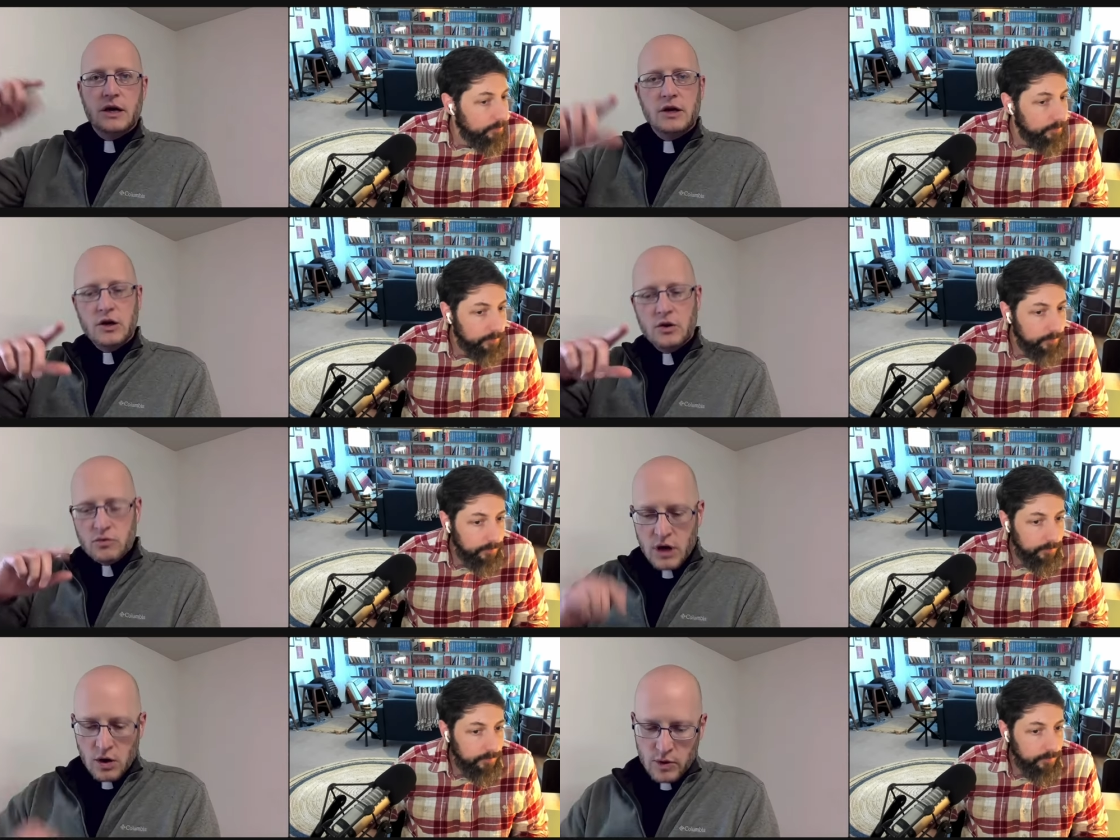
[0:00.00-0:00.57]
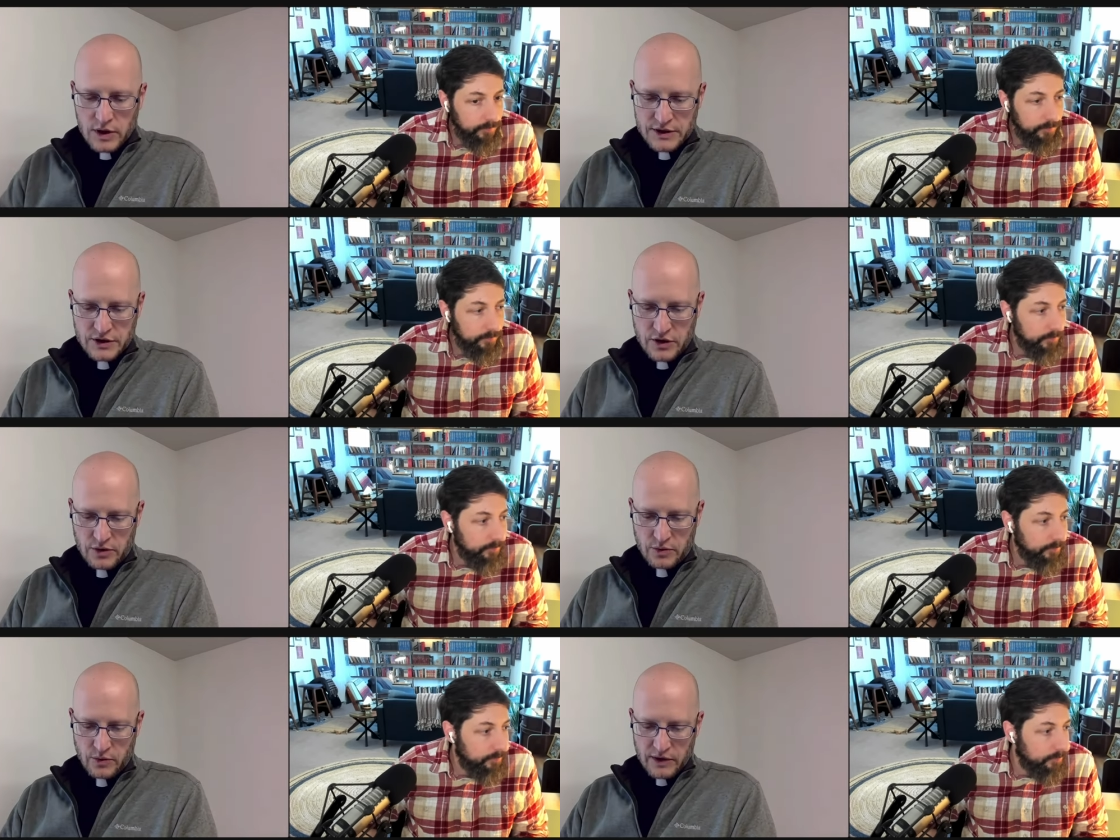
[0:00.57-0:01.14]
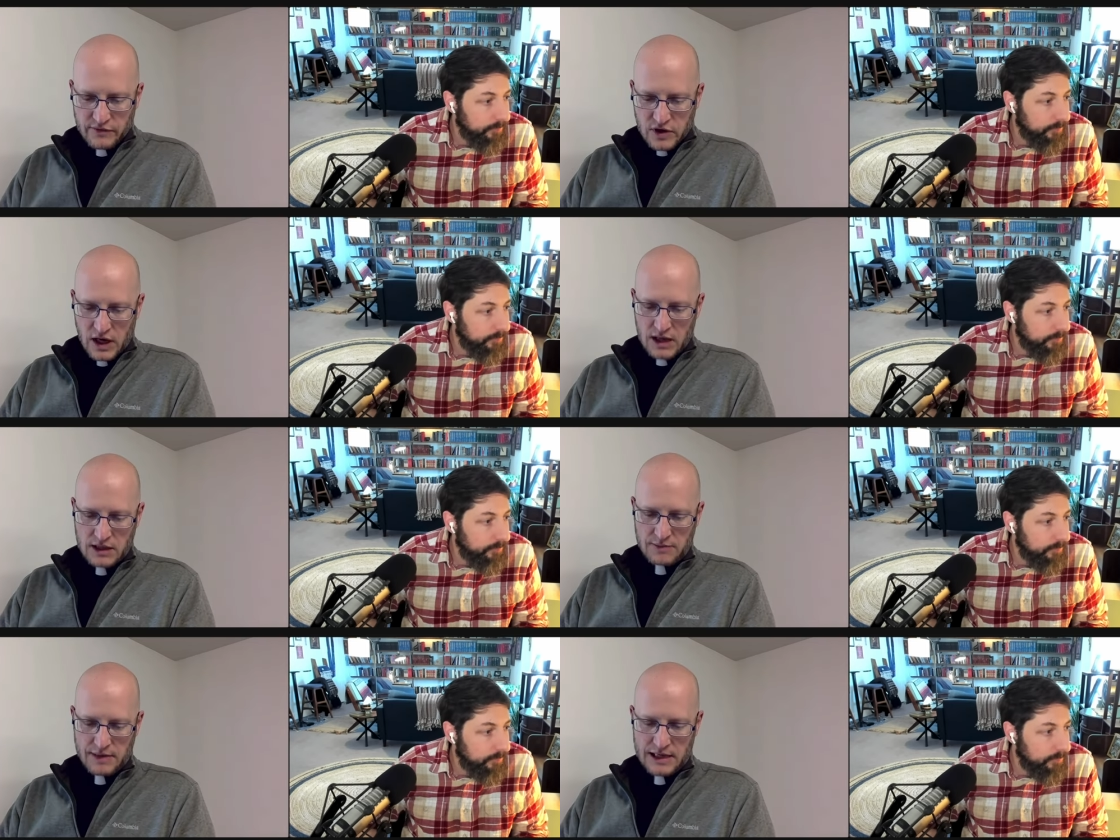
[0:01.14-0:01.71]
Speaker 1: You know what's good. We've
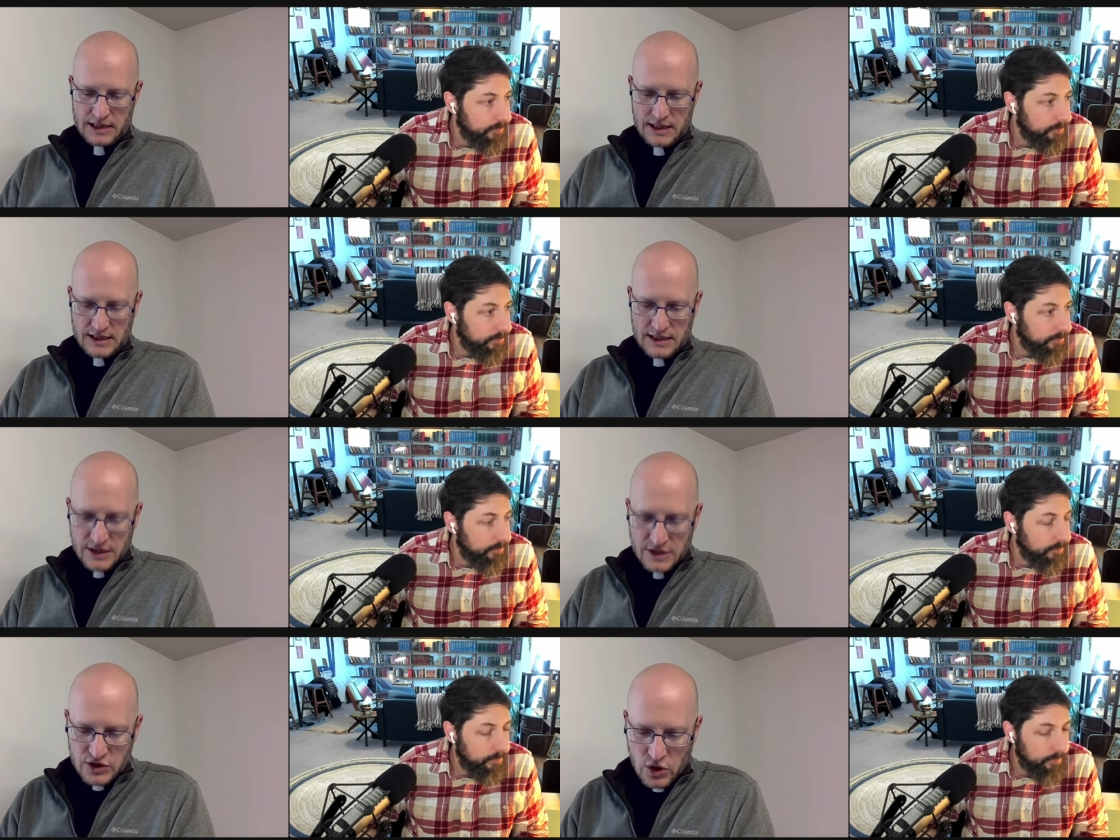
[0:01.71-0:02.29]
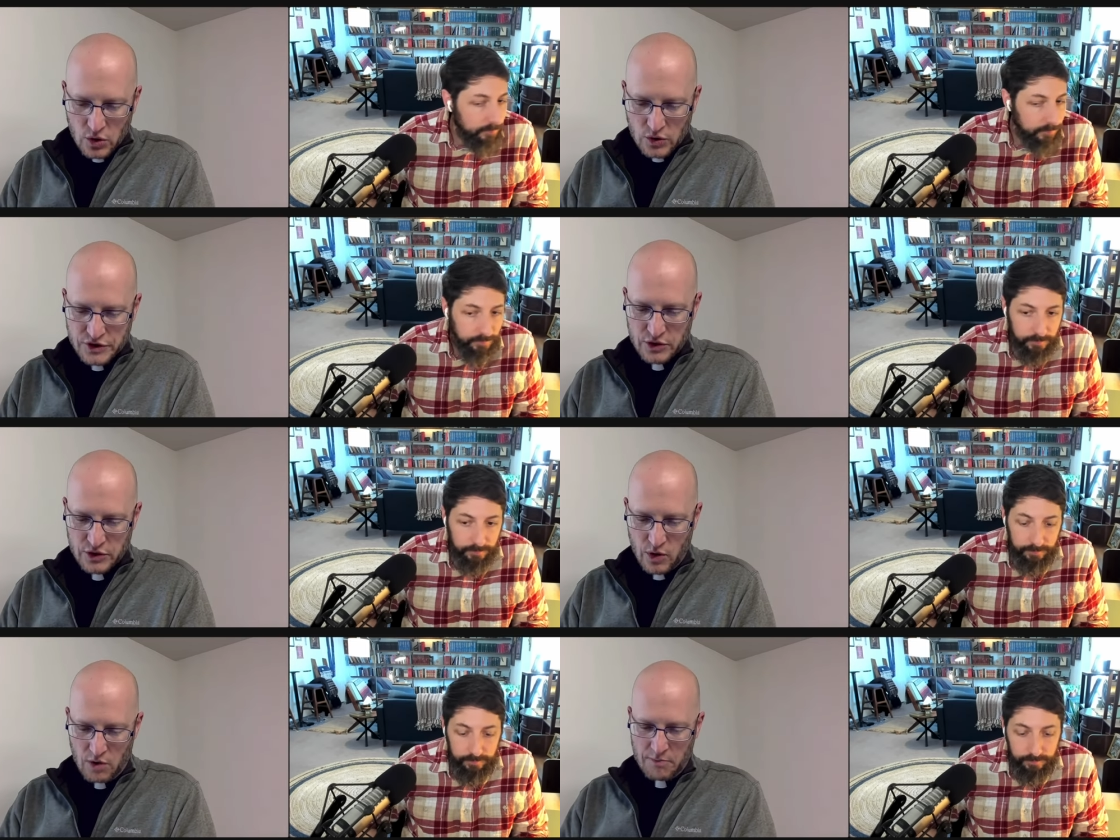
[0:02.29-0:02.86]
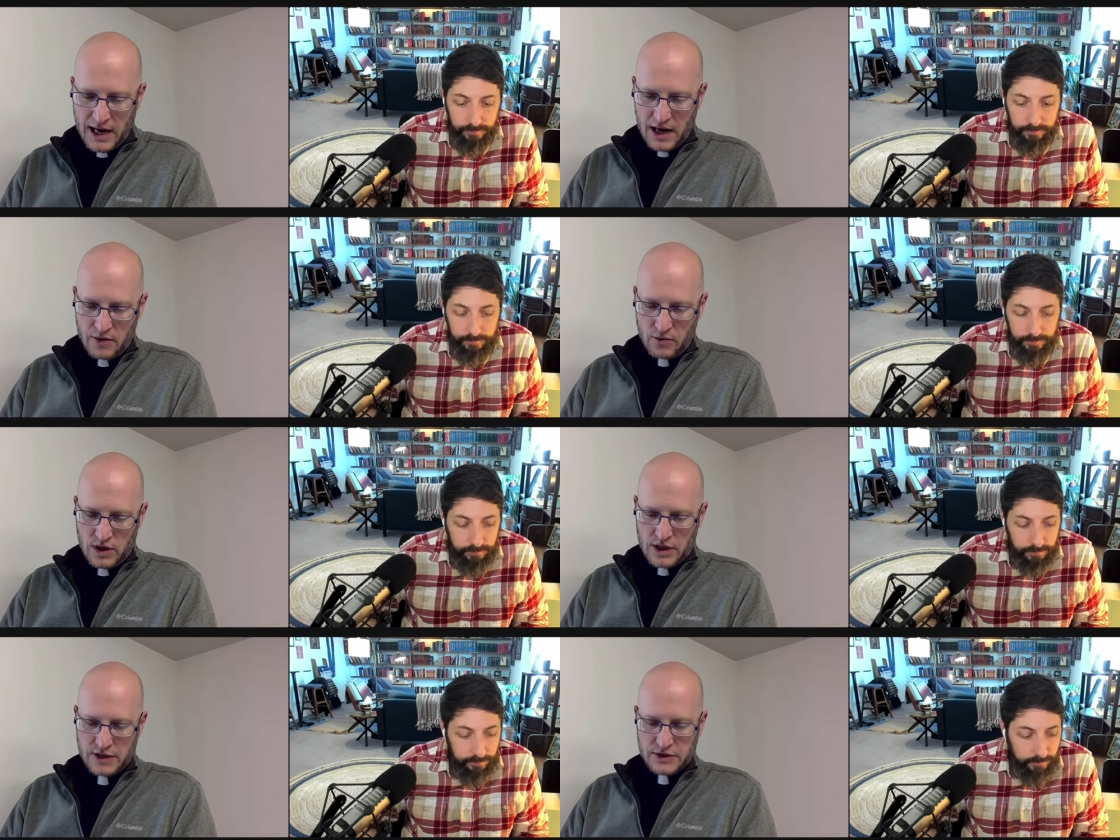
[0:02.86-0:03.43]
talked about this. He's told you, oh man,
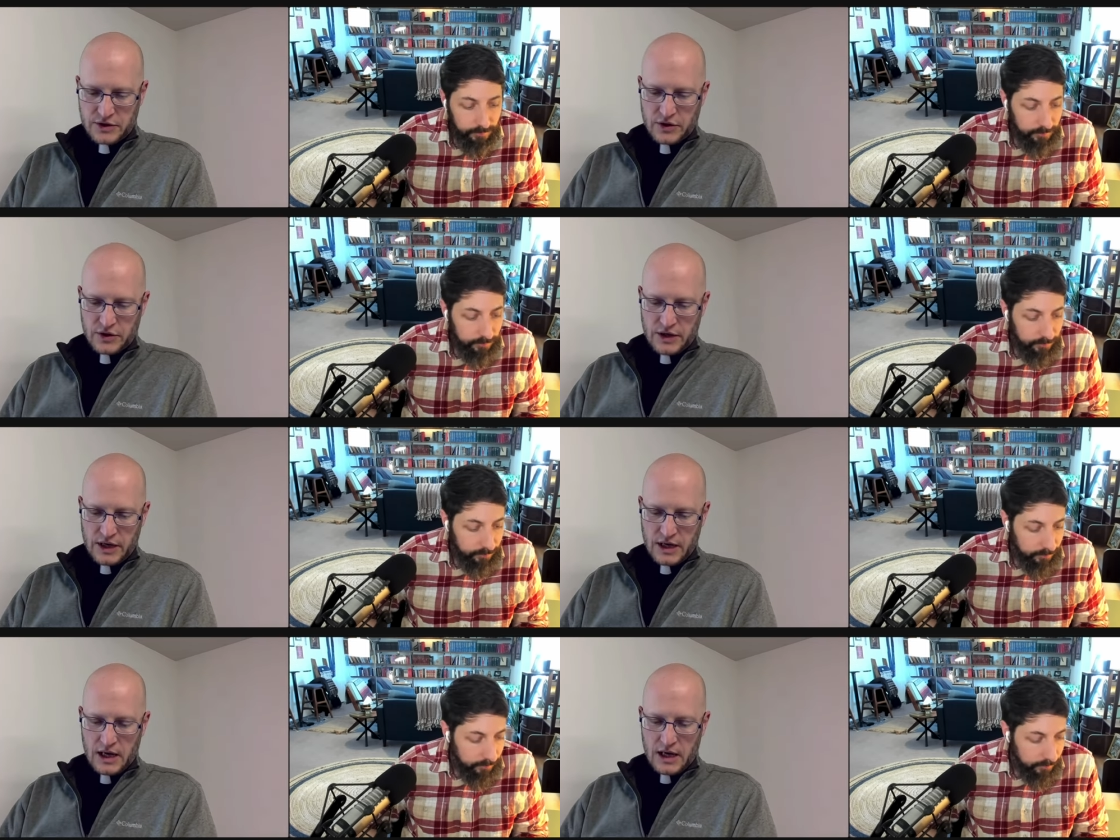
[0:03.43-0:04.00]
what is good